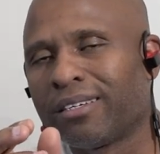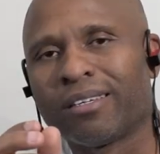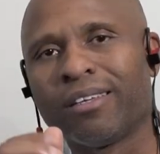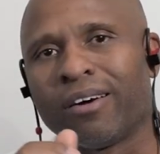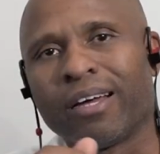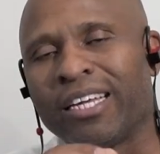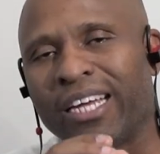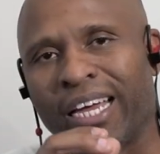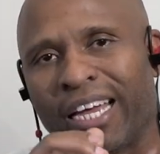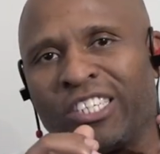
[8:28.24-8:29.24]
you know, it,
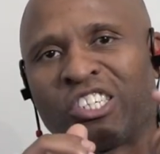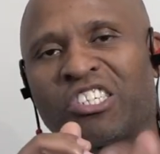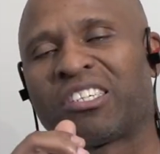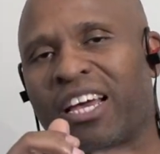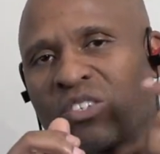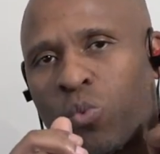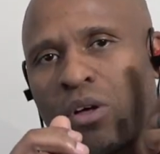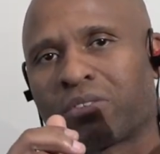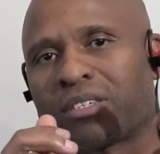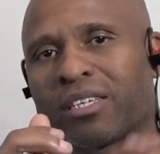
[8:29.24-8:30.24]
it, it, just takes
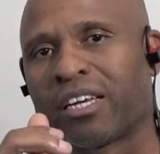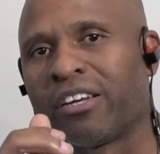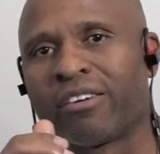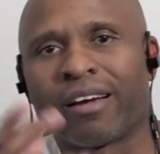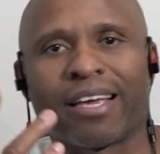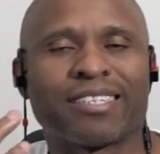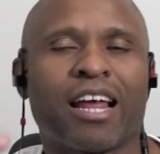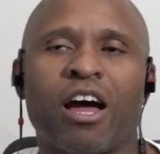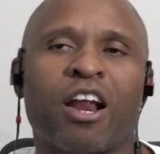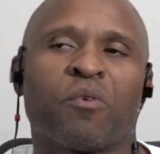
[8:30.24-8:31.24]
well to the ear. I guess
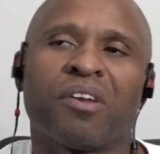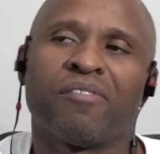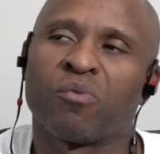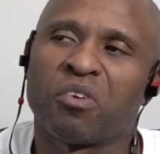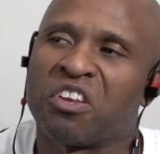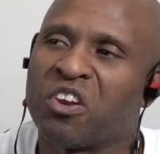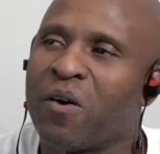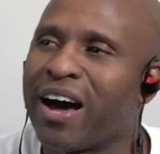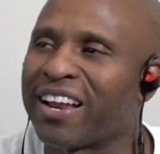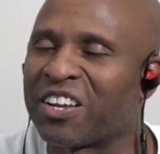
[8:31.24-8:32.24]
I don't, I don't even really
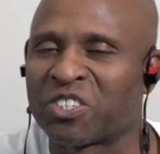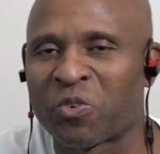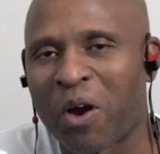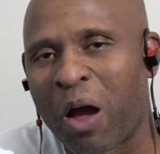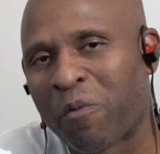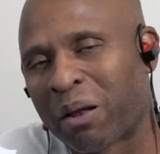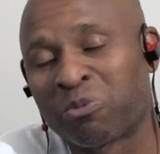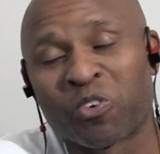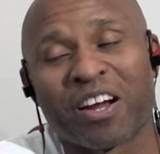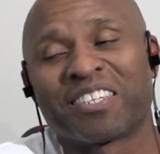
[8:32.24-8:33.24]
know how to describe what I'm
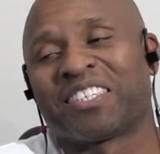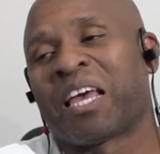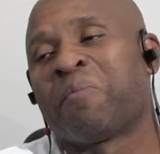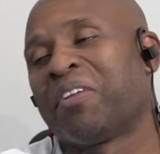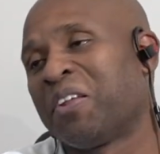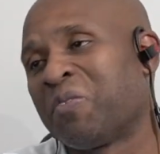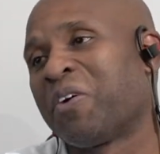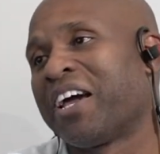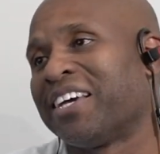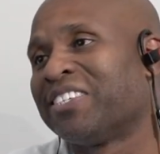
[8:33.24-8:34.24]
trying to say. But,
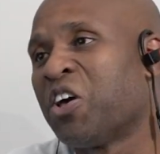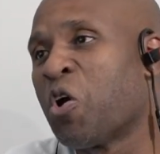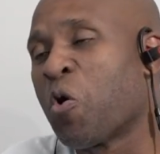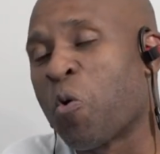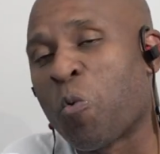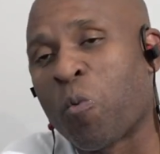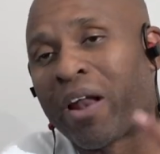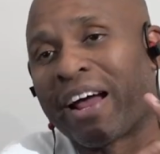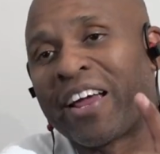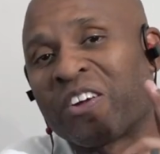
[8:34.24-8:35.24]
anyways,
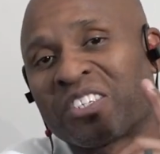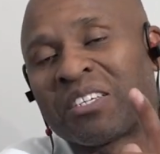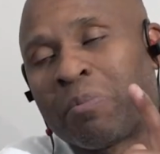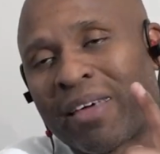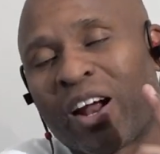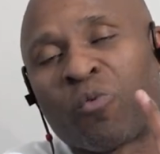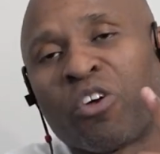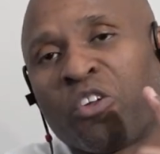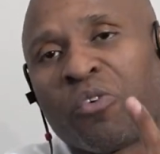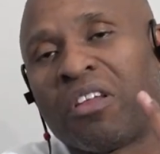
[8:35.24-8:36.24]
when I hear something that I
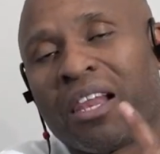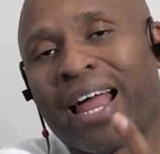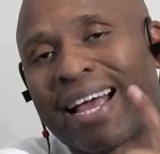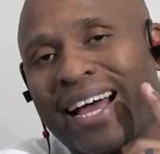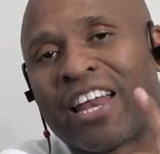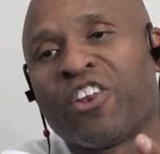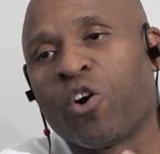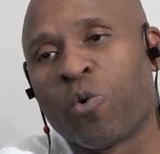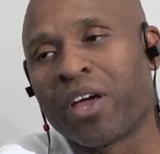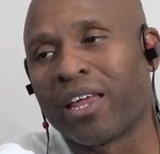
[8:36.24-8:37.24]
really, really like, I
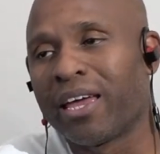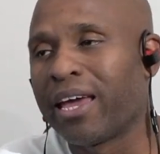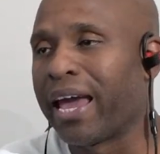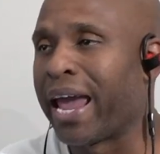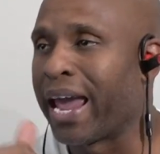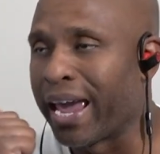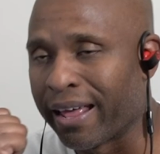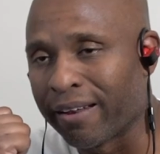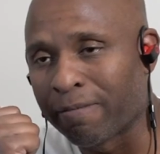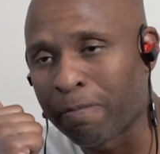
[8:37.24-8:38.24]
know it.
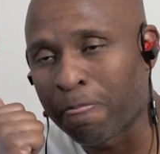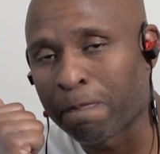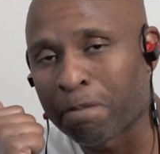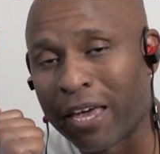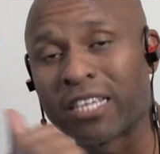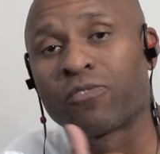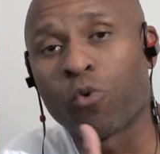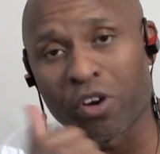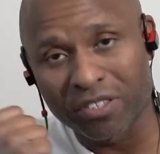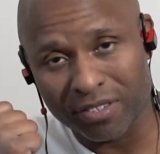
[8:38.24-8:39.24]
And his
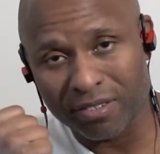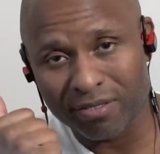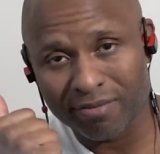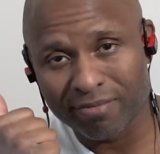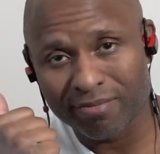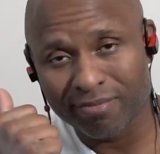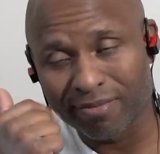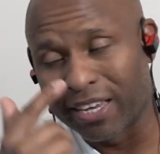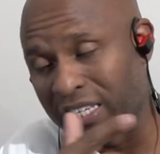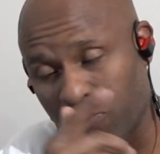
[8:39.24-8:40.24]
voice,
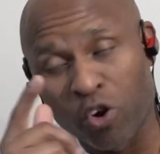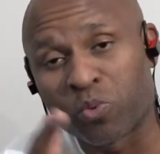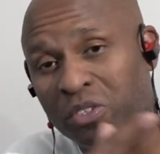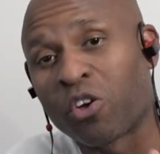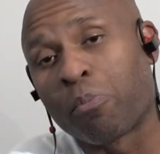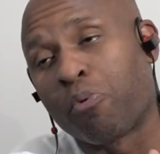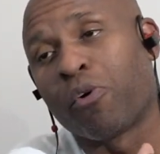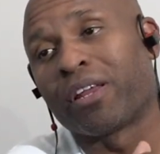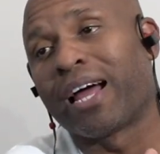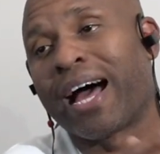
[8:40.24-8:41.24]
his voice was on
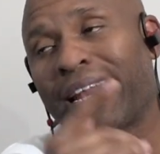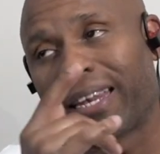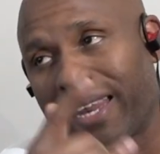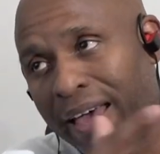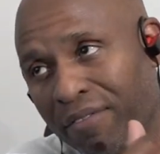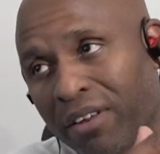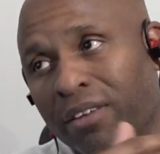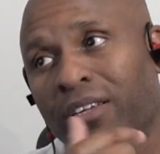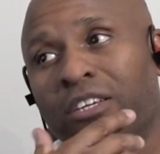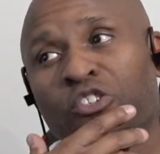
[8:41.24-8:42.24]
point. I
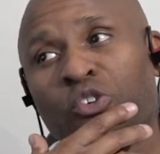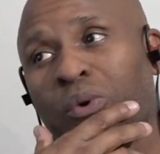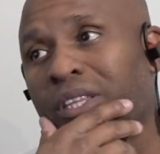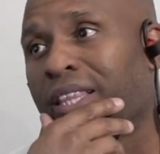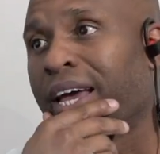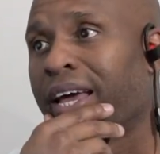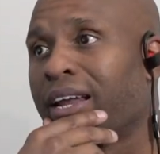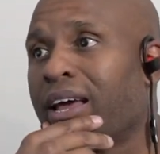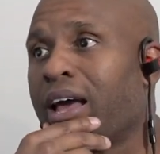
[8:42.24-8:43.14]
definitely enjoyed that.